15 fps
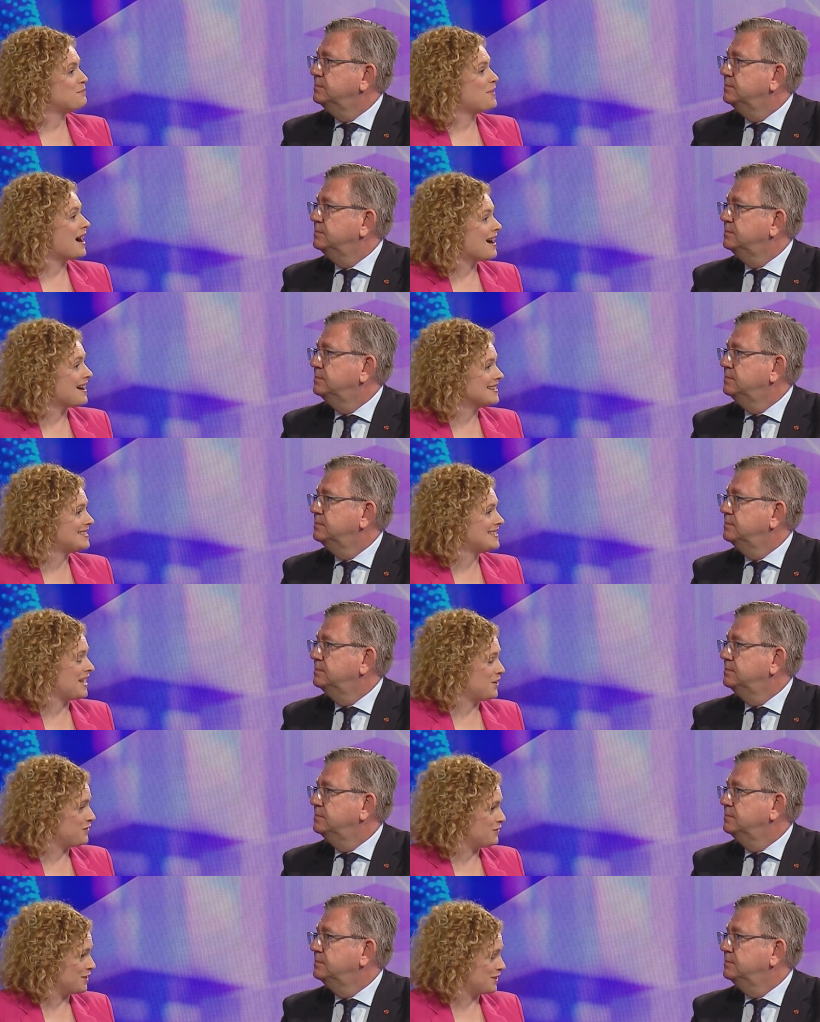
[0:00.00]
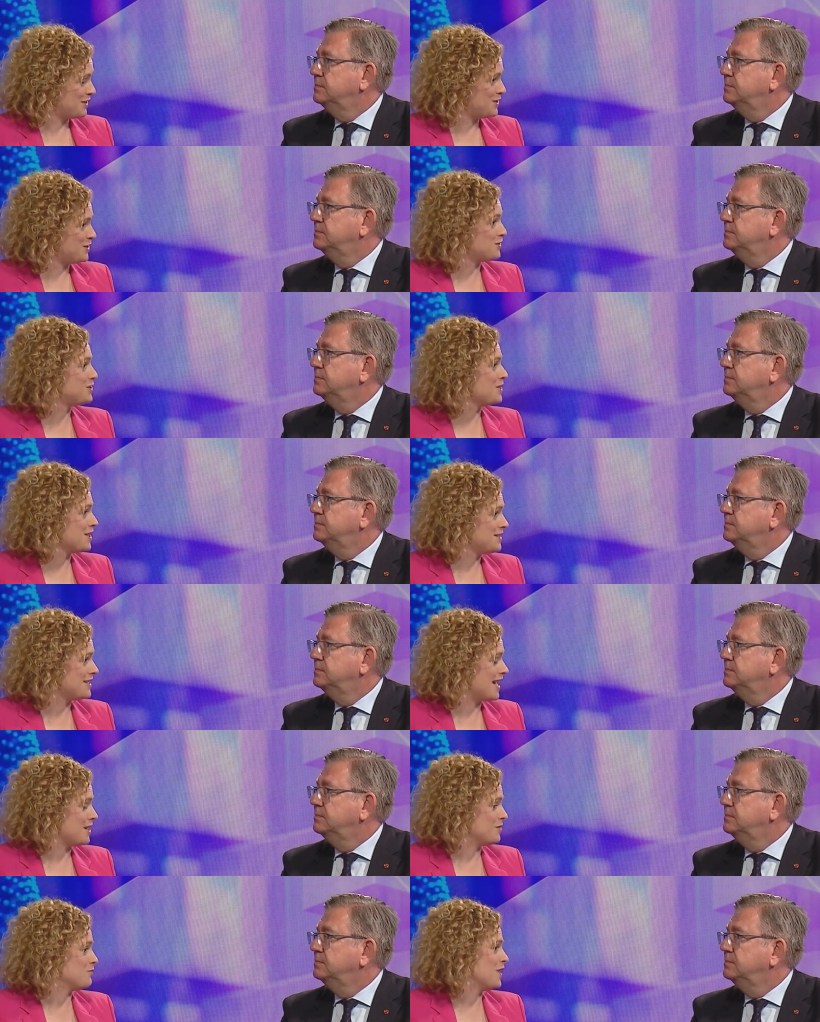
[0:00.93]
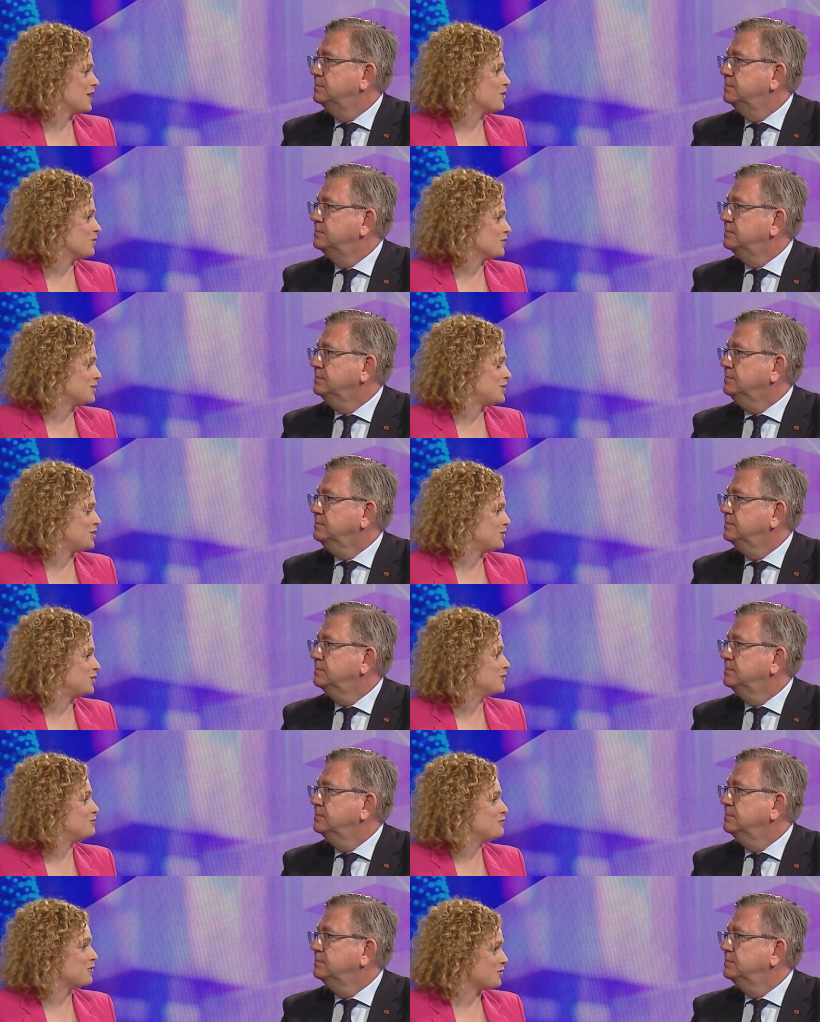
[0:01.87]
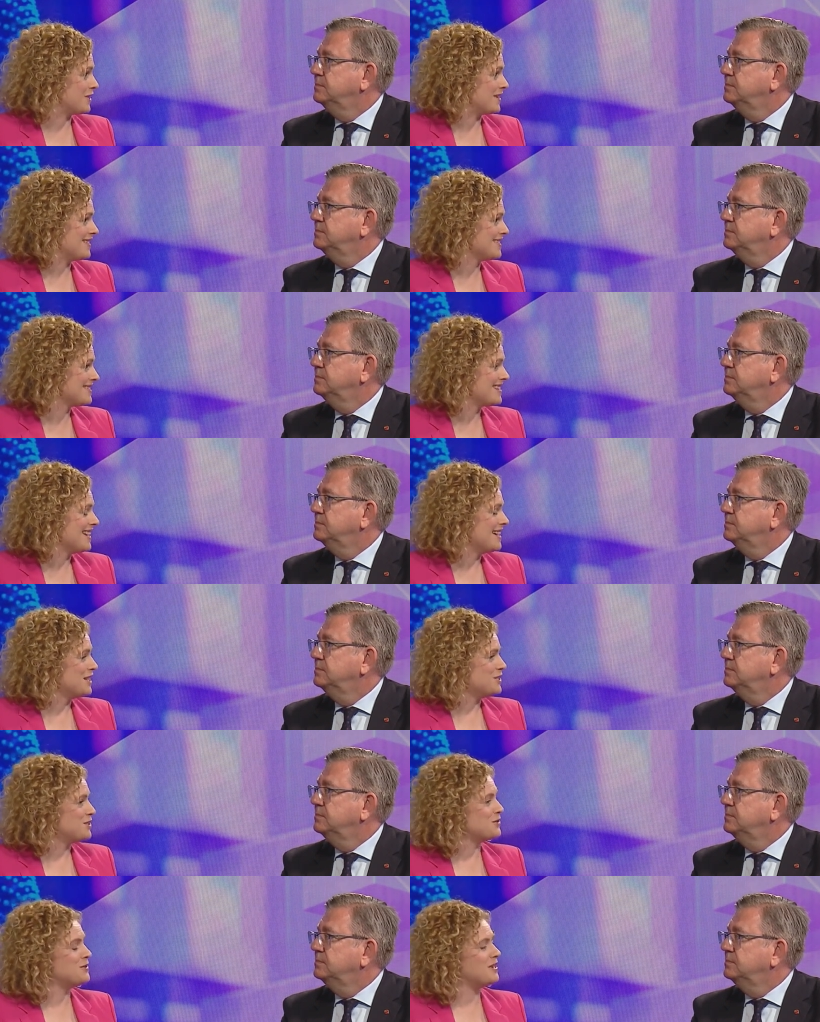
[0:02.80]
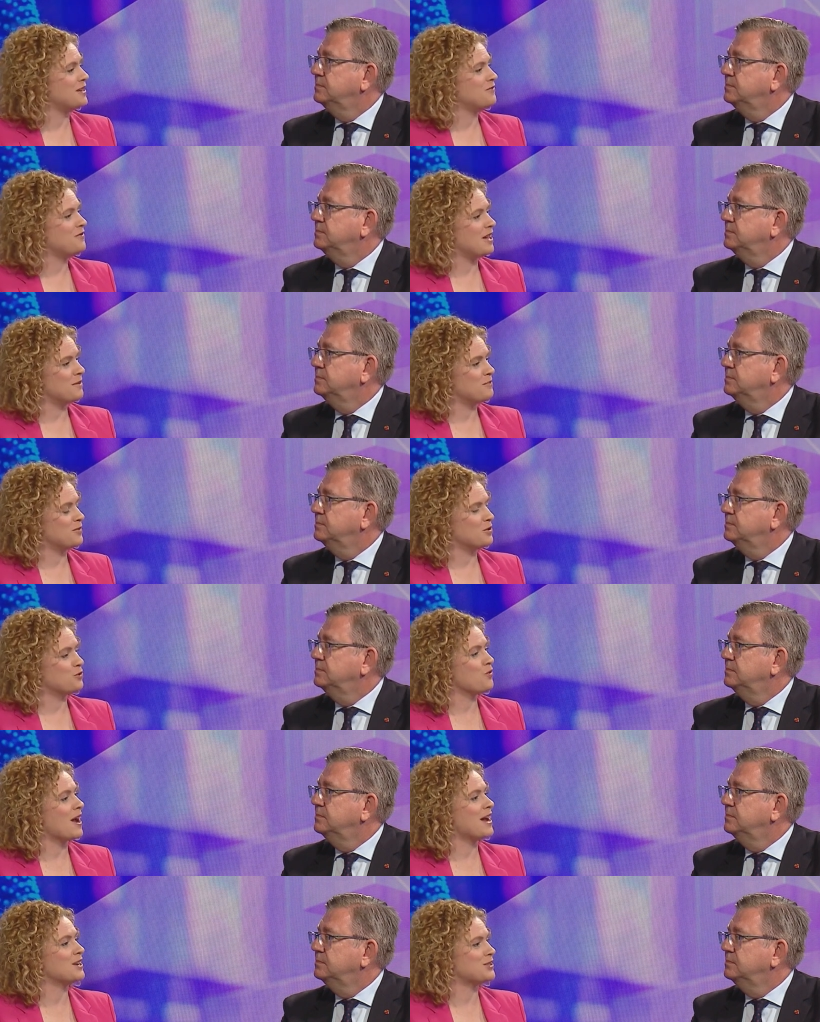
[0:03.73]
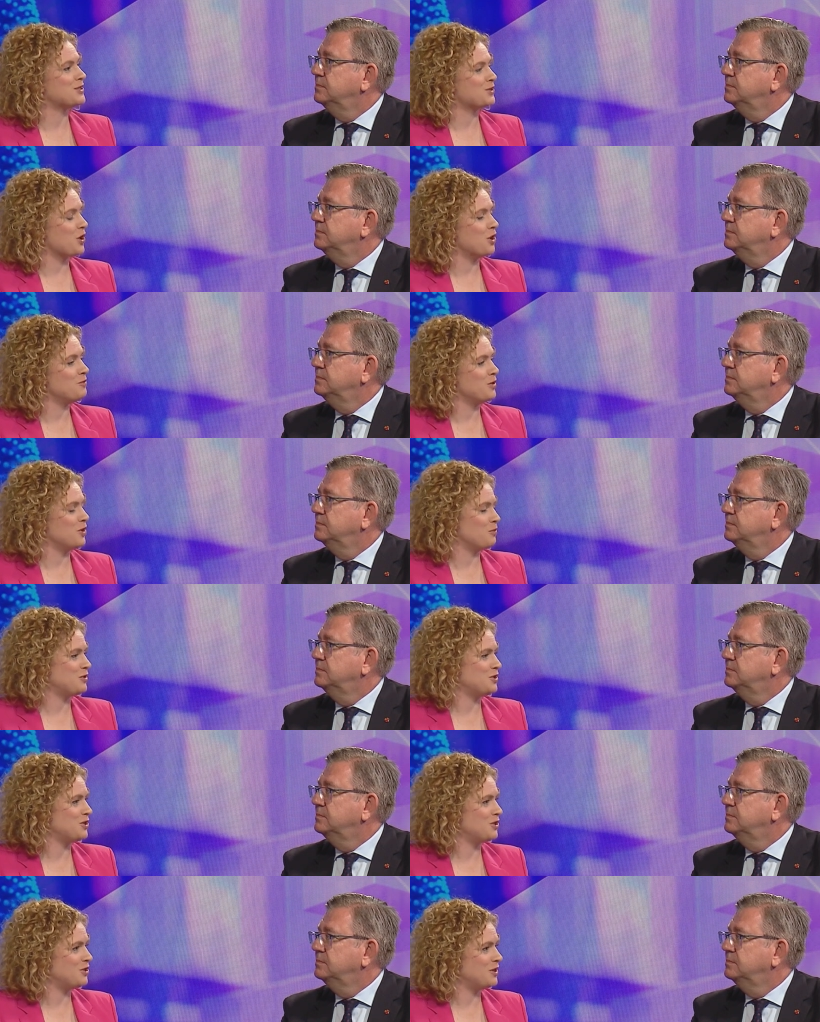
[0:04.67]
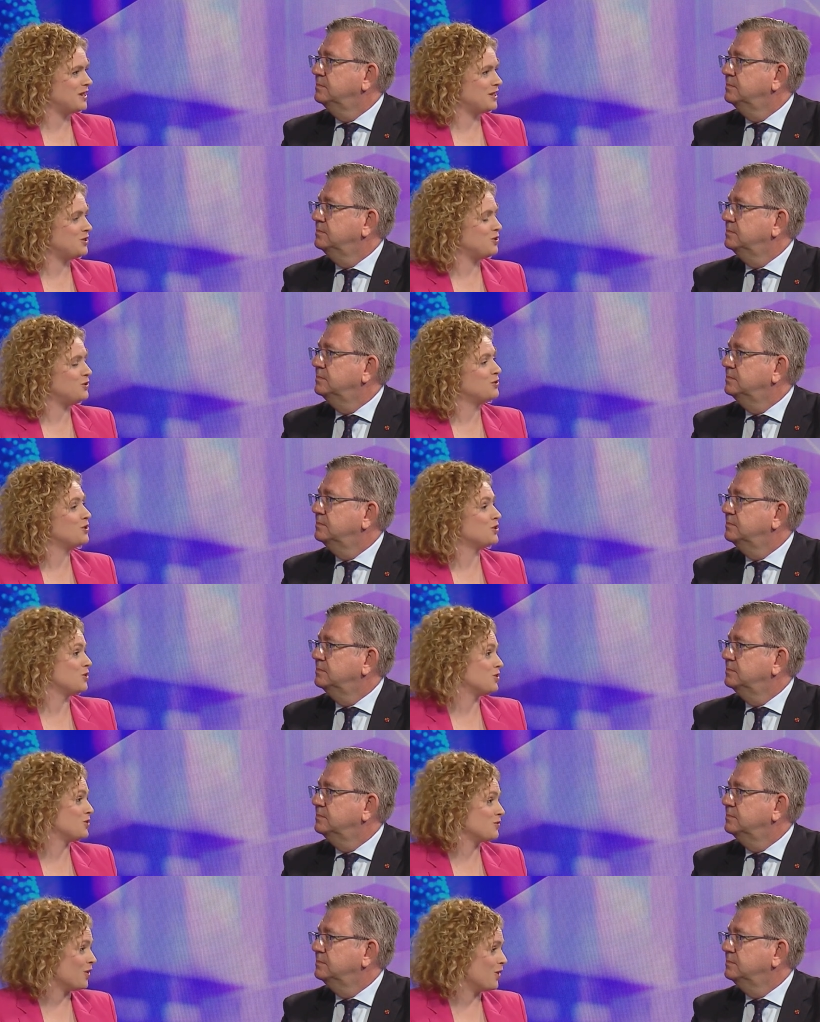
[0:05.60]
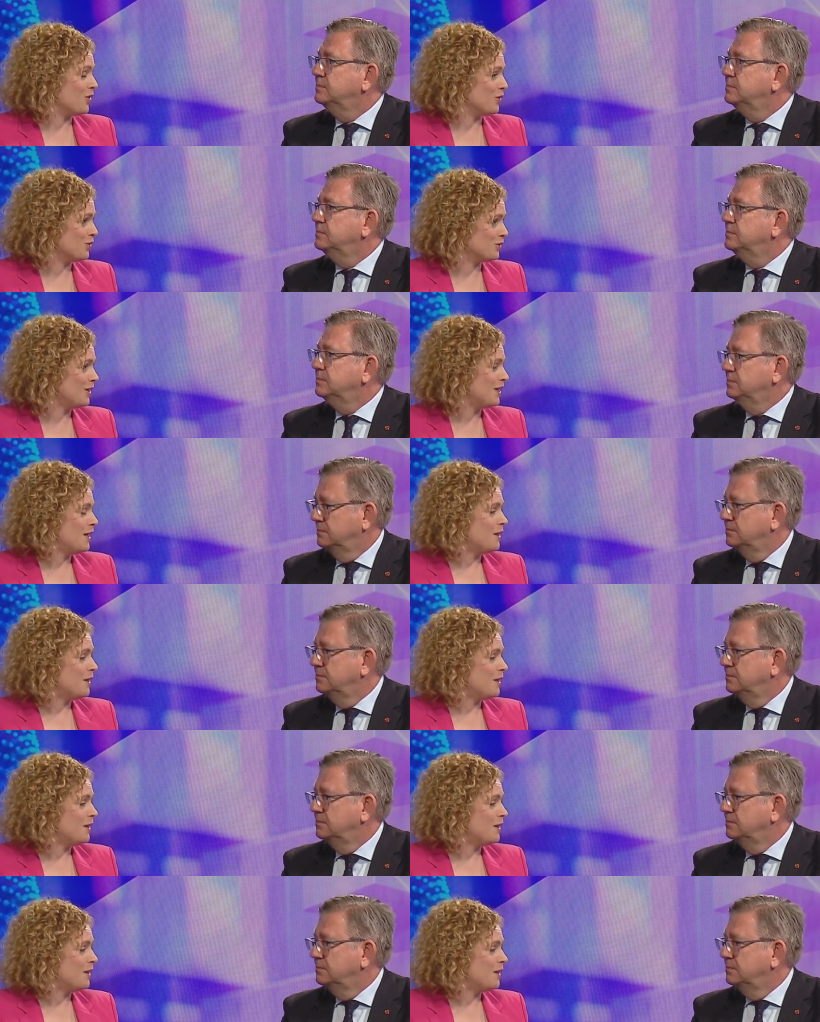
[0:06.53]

Speaker 1: past efforts to shut down and reconstitute bodies to give them greater scope and opportunity to control